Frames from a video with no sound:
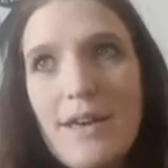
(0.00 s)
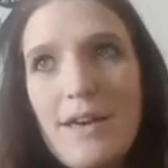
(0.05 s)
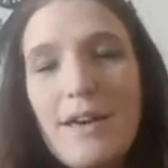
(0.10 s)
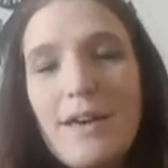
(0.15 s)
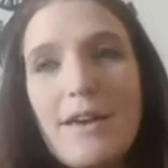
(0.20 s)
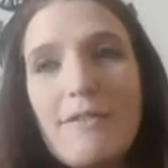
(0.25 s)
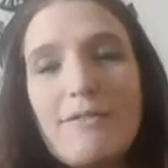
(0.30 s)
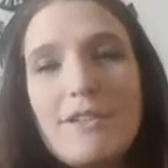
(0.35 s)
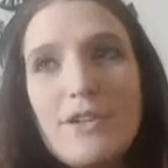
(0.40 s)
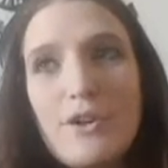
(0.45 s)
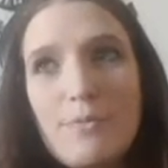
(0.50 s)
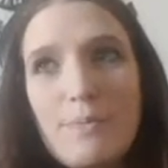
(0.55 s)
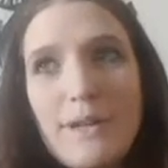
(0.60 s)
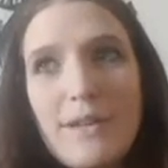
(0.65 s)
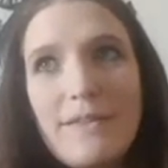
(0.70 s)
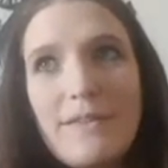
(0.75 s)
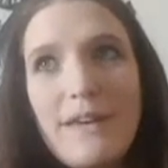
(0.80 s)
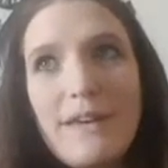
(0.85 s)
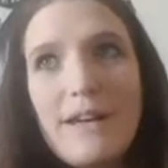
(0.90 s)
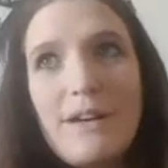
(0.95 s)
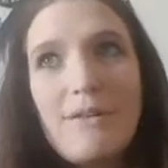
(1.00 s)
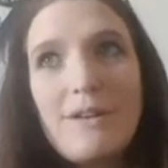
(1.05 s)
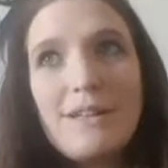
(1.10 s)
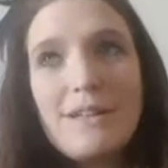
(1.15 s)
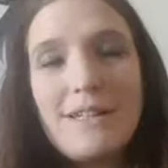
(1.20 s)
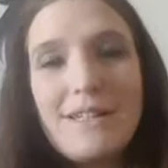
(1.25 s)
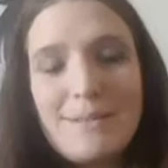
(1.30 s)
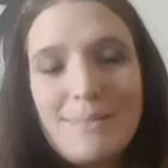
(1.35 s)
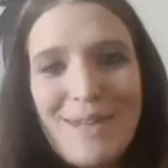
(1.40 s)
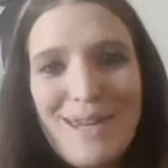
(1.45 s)
I was hoping that I would at
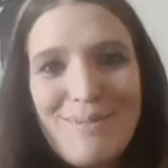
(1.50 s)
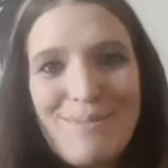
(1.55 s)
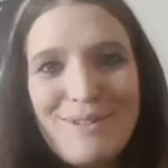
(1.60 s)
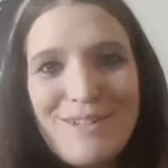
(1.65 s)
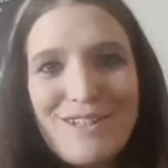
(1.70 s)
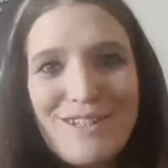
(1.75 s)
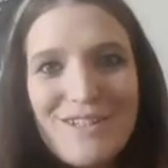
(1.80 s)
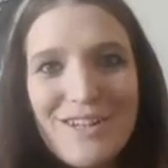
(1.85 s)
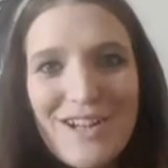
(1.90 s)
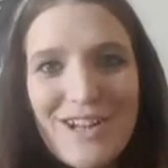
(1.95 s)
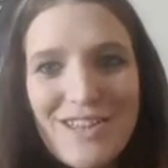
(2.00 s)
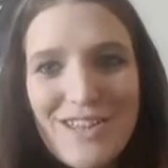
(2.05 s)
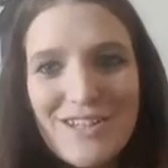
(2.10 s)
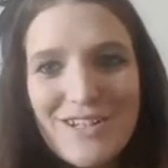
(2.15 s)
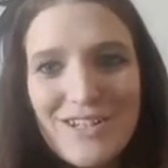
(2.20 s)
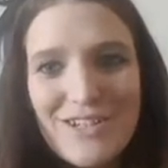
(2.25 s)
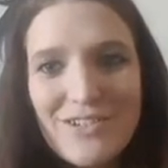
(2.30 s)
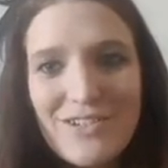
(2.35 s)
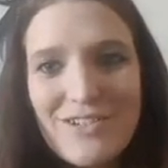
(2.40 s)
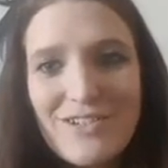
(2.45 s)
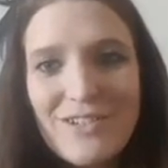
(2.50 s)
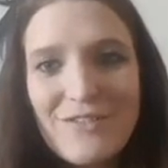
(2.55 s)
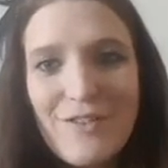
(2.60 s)
least be able to talk to the doctors